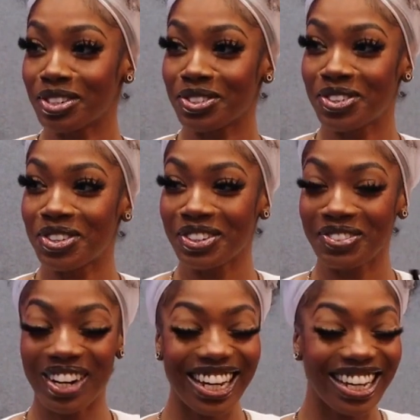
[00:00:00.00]
Talk
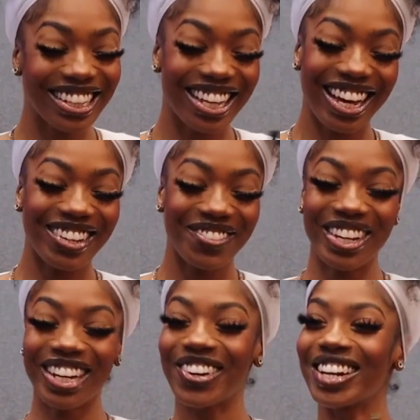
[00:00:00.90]
about it. Right.
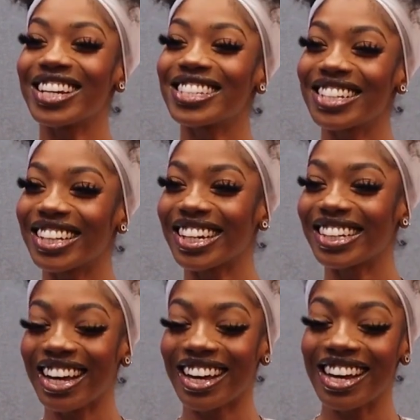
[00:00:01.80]
Talk about it. Let's
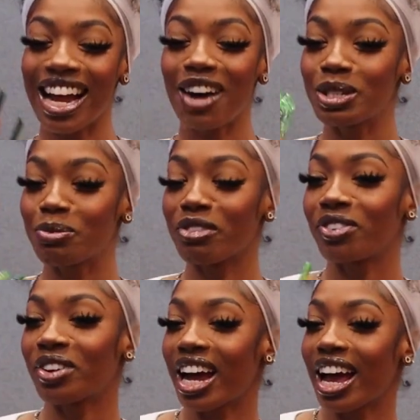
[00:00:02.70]
go. And that was
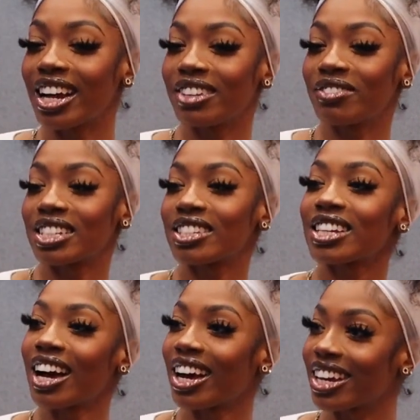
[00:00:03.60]
before I had even
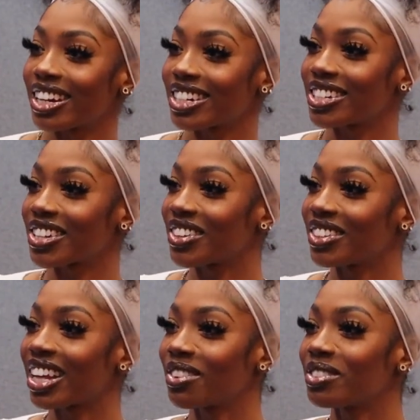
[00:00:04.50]
signed,
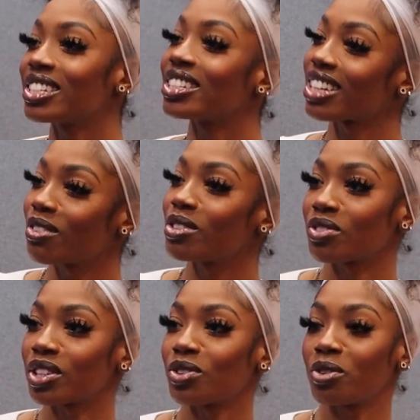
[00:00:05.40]
so that was
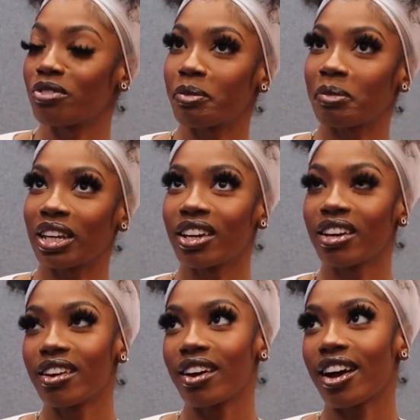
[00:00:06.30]
really cool for me.
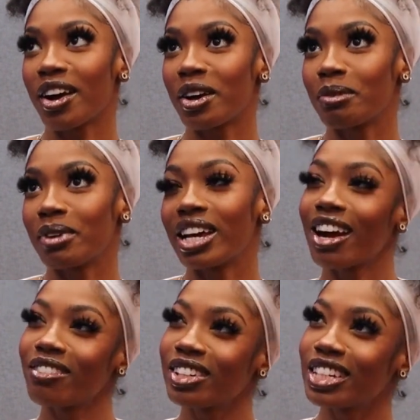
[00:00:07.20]

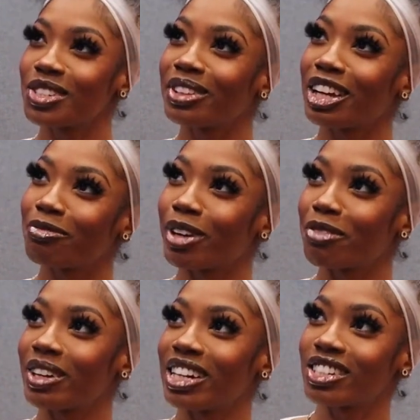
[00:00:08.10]
And I really do love
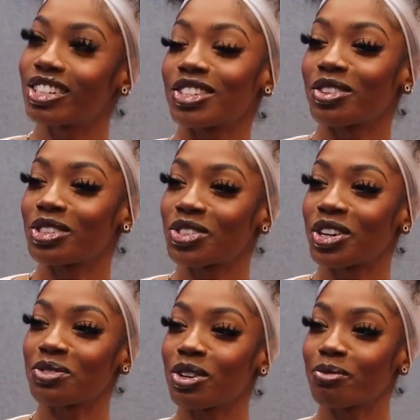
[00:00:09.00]
Bluff, but it's just so
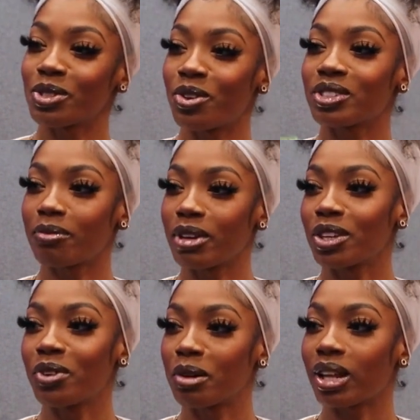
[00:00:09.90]
short. It's one of them songs that
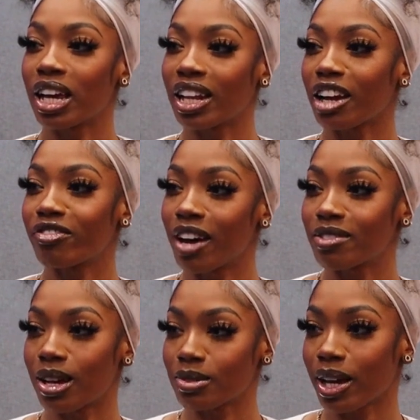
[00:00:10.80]
make you want to play it like
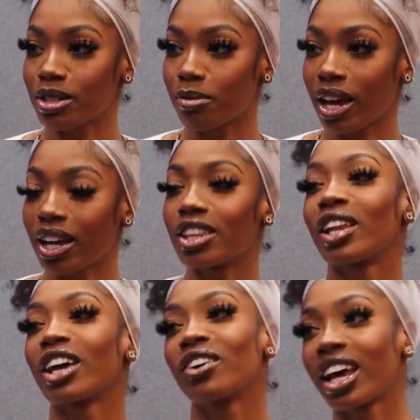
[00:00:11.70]
5 times back to back. And
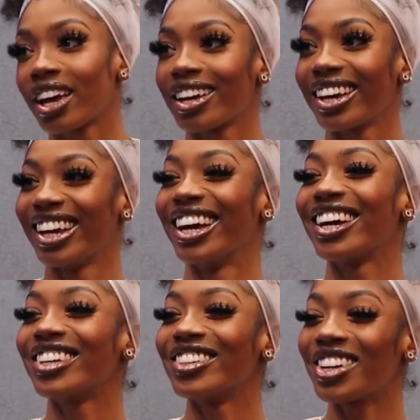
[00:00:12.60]
yeah. Like, okay. Yeah.
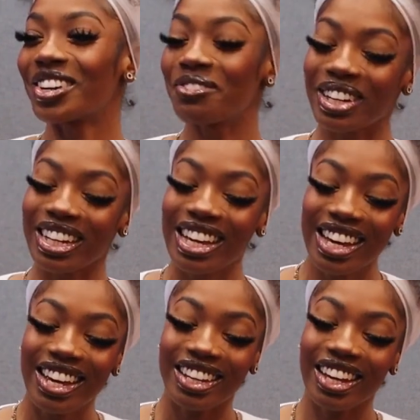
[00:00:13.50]
You know,
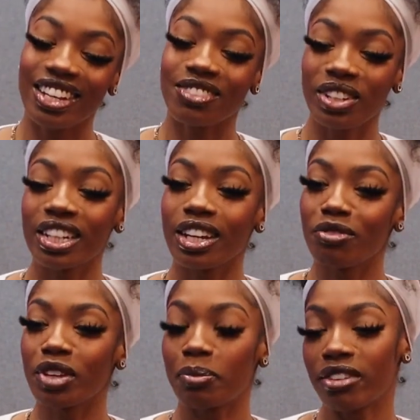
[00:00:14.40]
but yeah, it's really
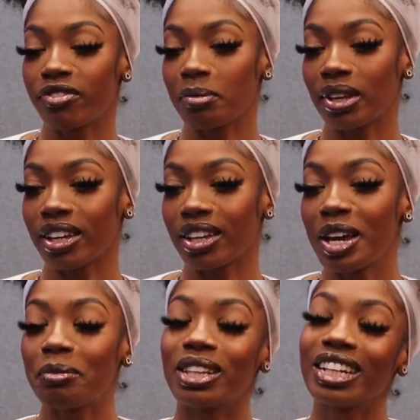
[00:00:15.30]
MVP for me.
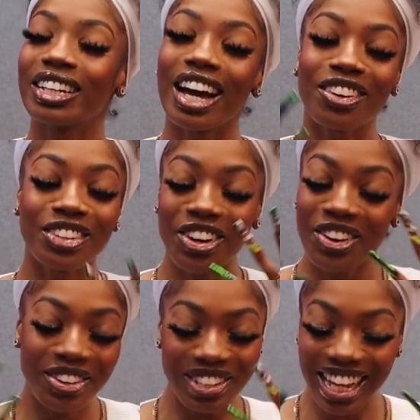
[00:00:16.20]
But then, I don't
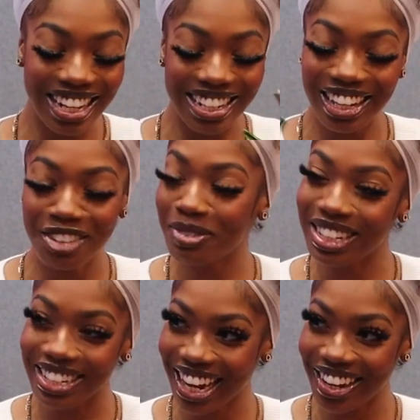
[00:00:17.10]
know, I love
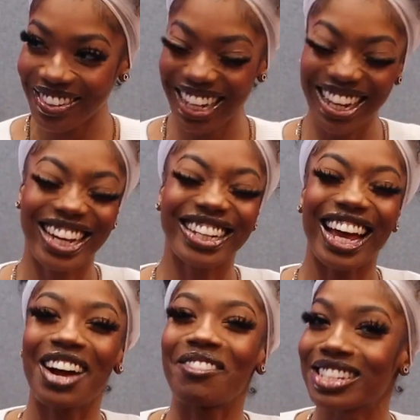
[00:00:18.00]
Put It Down. Like, I'm
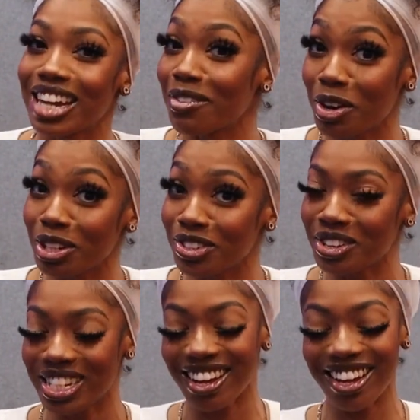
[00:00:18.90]
gonna play all the
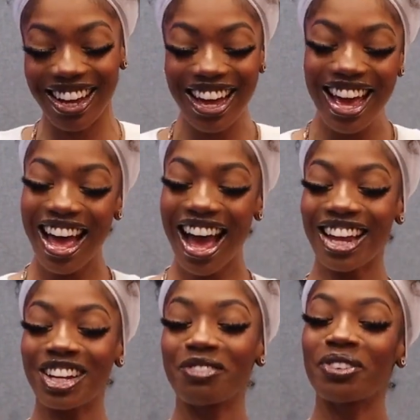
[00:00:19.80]
songs.
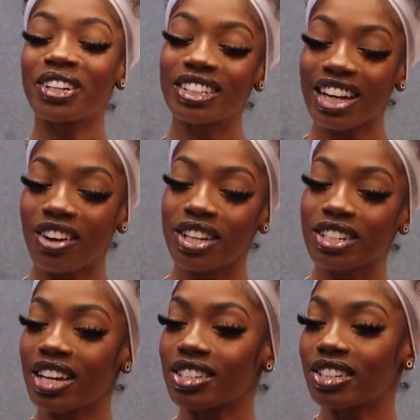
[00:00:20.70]
I love Put It Down
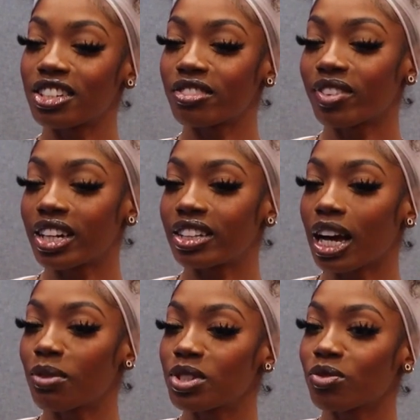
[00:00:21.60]
because
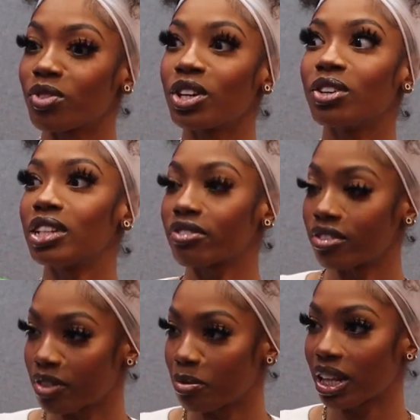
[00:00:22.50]
that was real
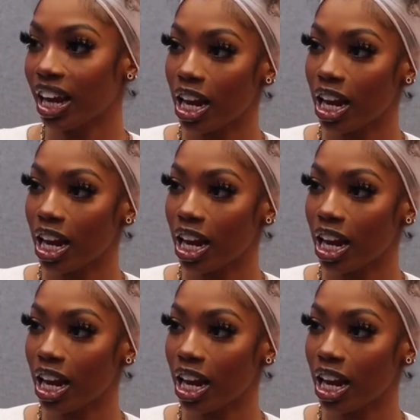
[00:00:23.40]
different for me.